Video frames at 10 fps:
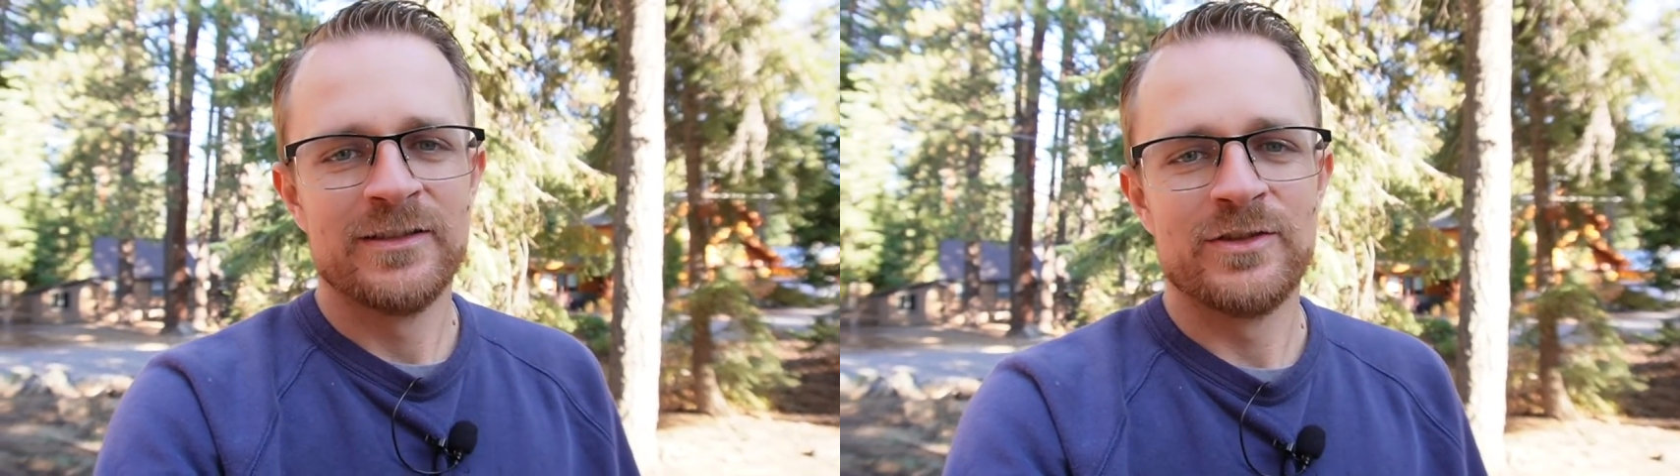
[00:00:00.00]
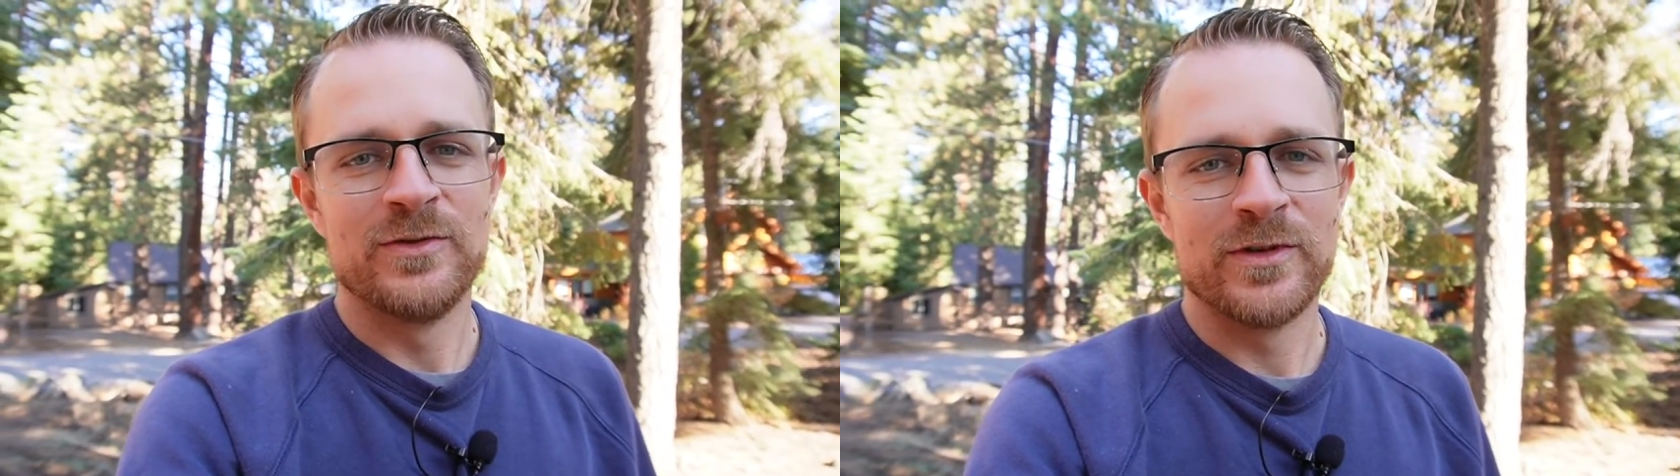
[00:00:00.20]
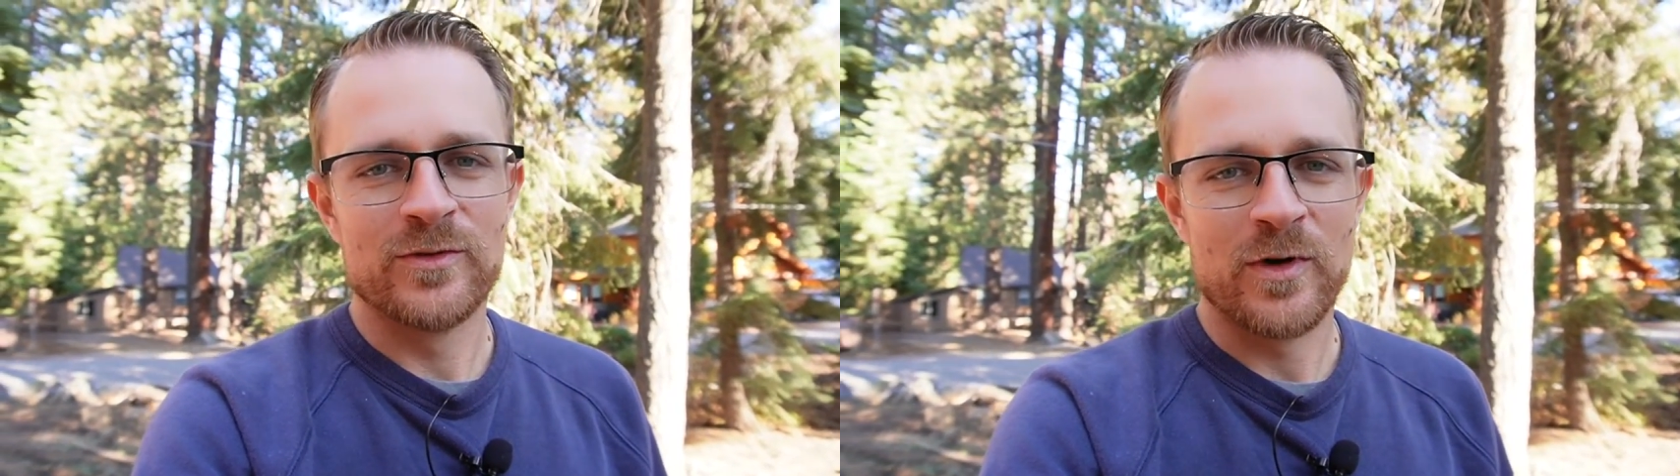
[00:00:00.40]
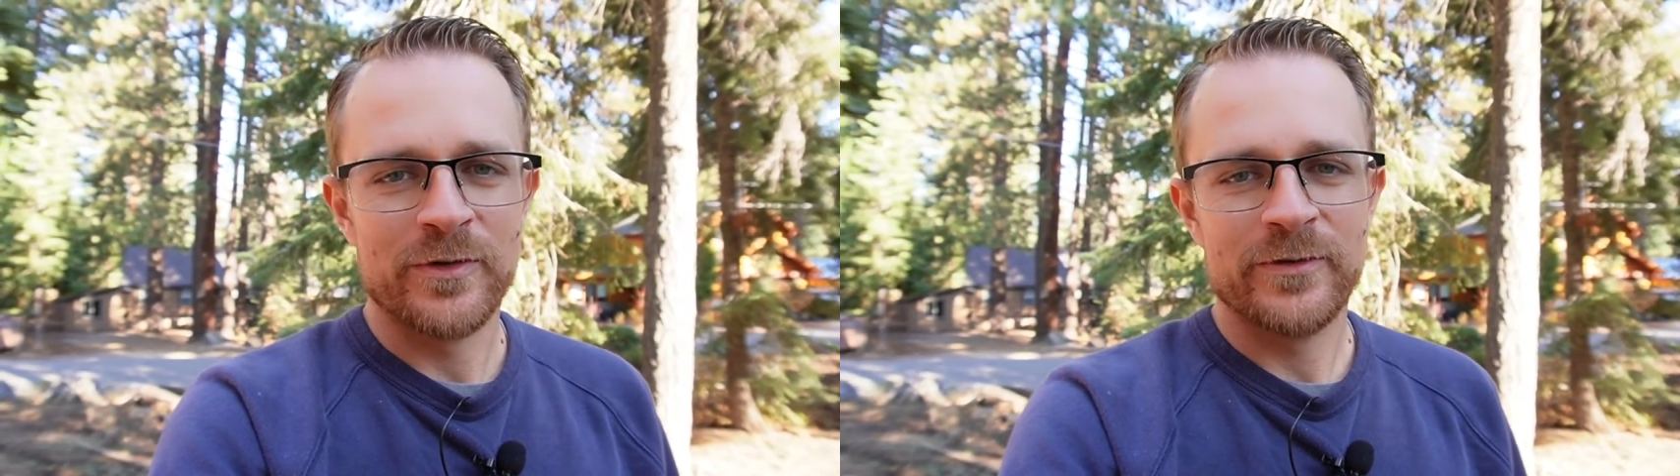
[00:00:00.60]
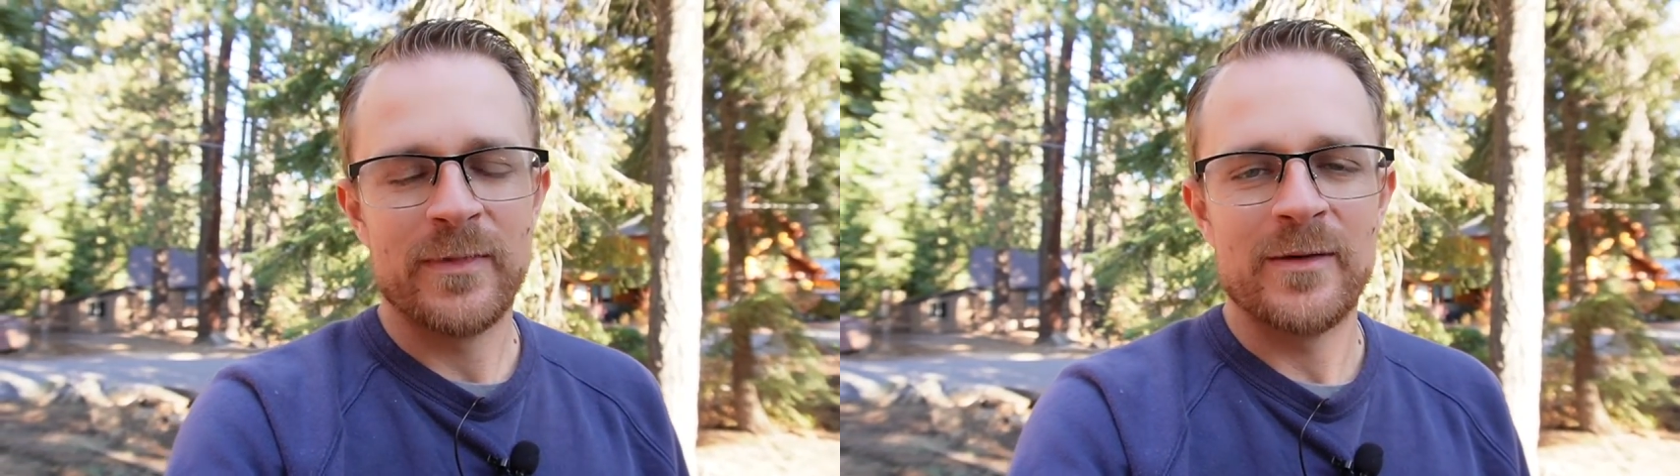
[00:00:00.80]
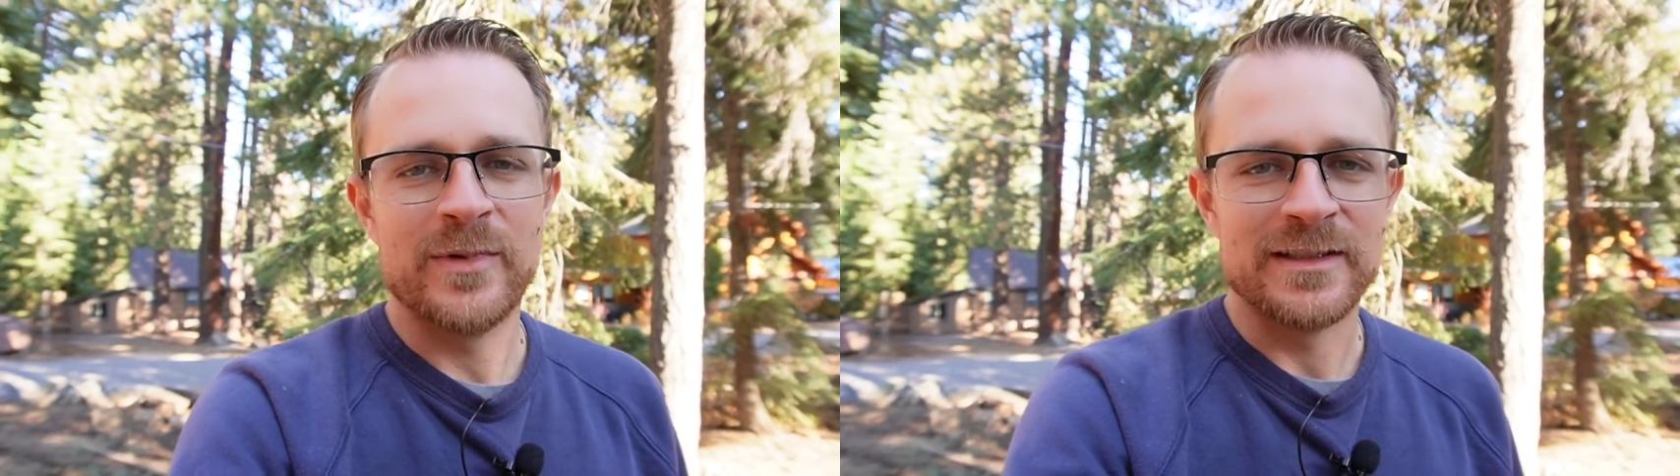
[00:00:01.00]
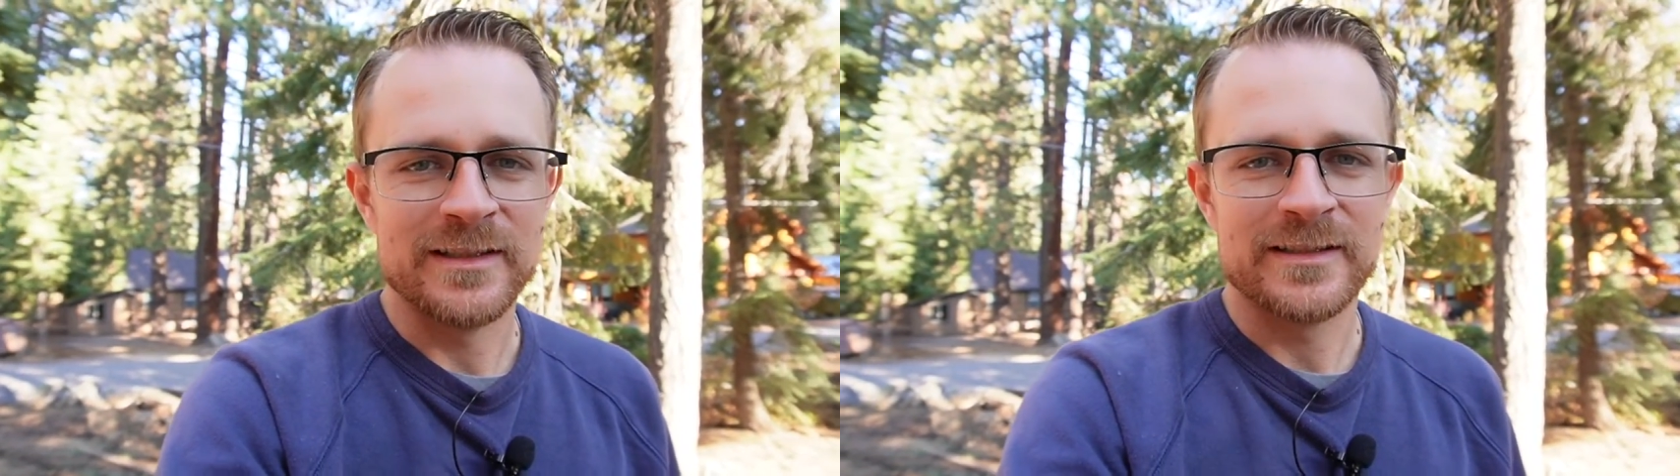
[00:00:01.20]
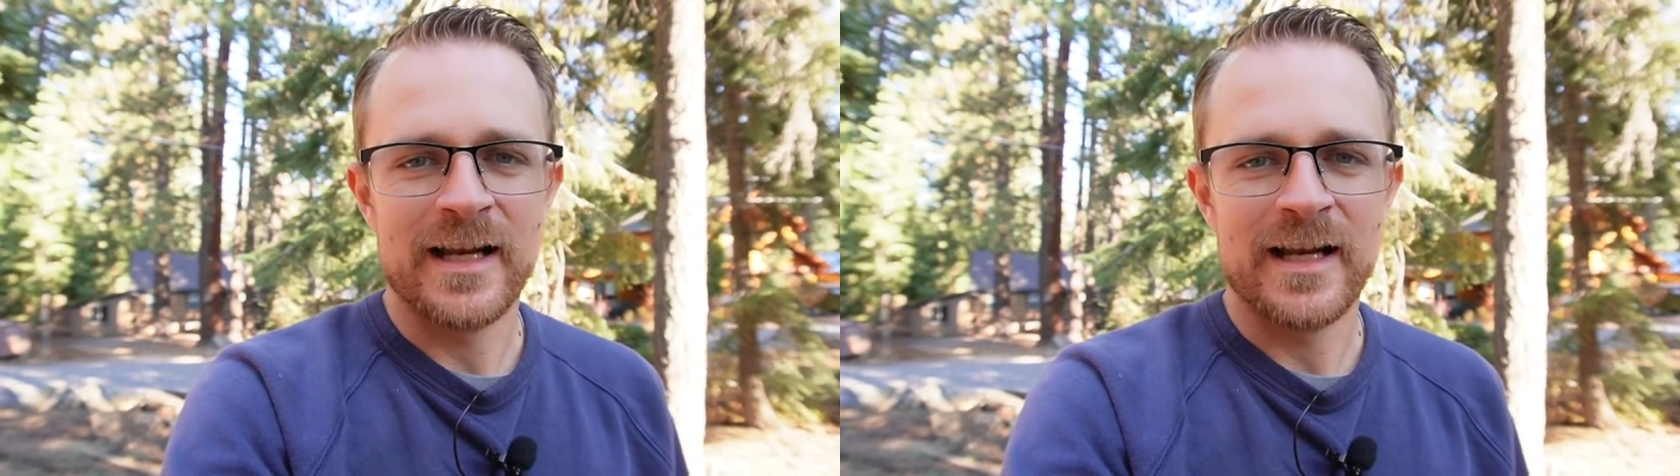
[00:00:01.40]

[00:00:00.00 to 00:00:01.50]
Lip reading: to the growth of my business,